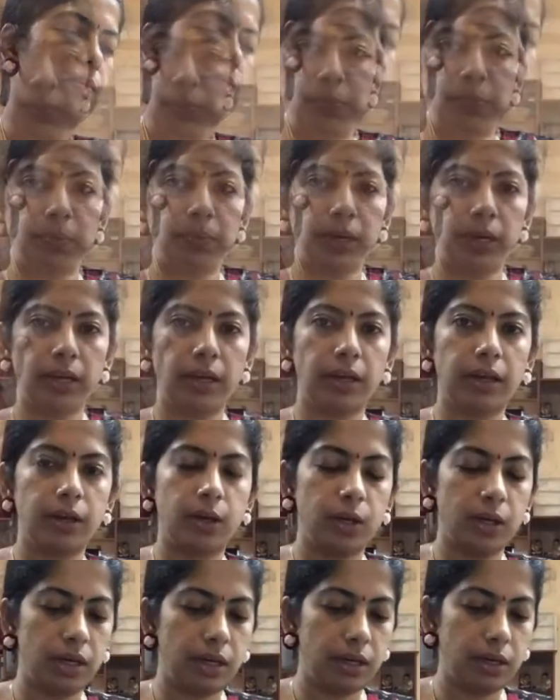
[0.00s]
My
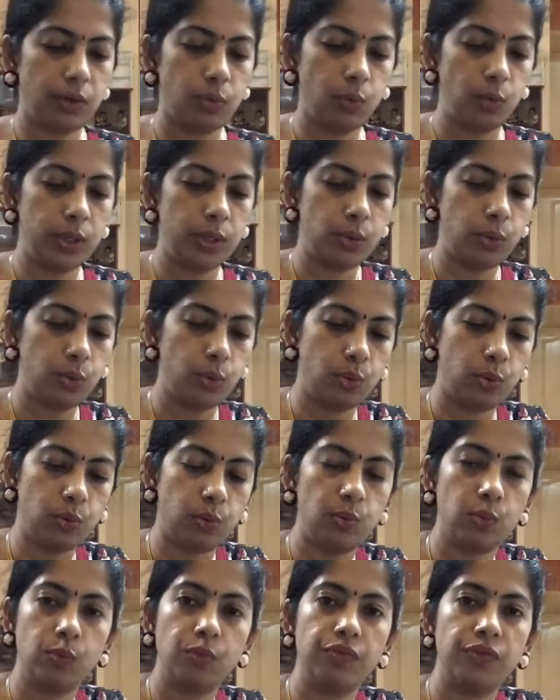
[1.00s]
window
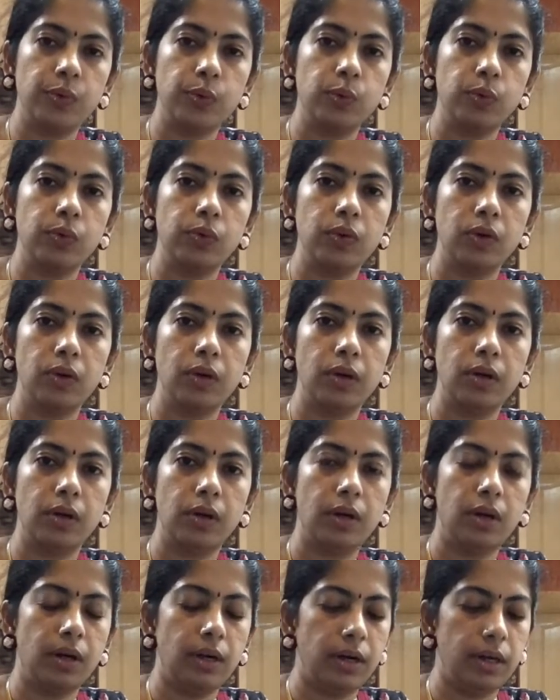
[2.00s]
view,
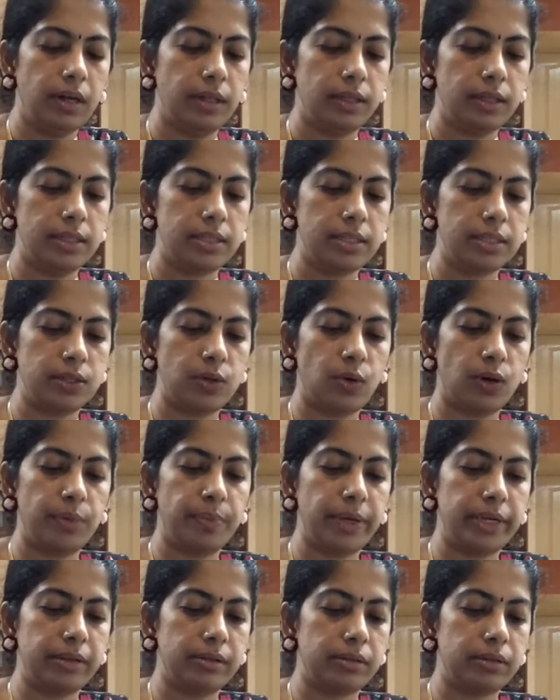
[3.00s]
this is a lot
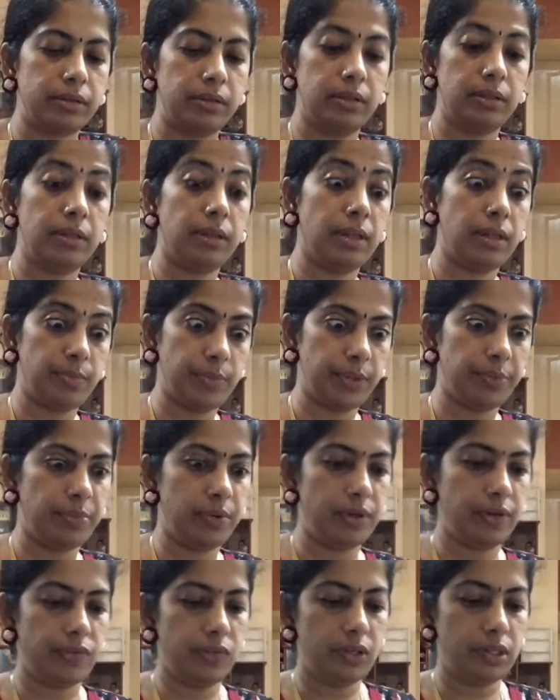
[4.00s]
better than my
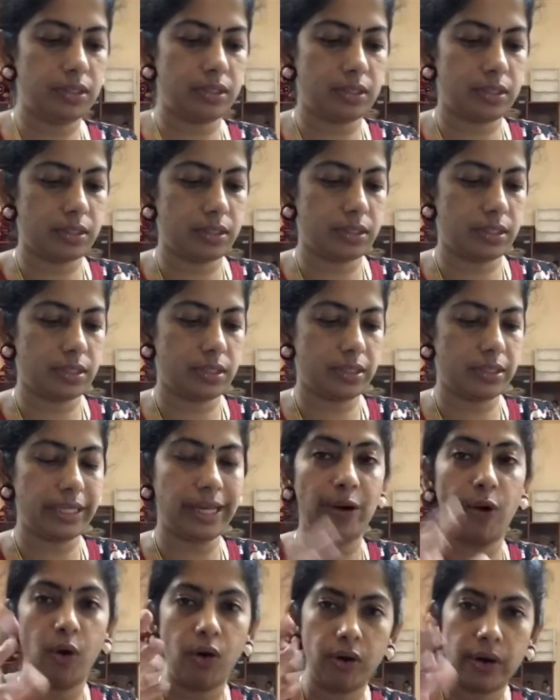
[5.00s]
previous
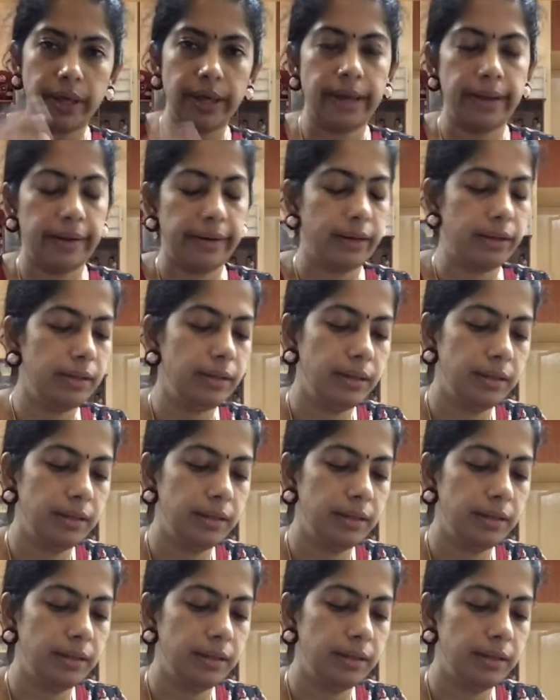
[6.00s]
odd angle.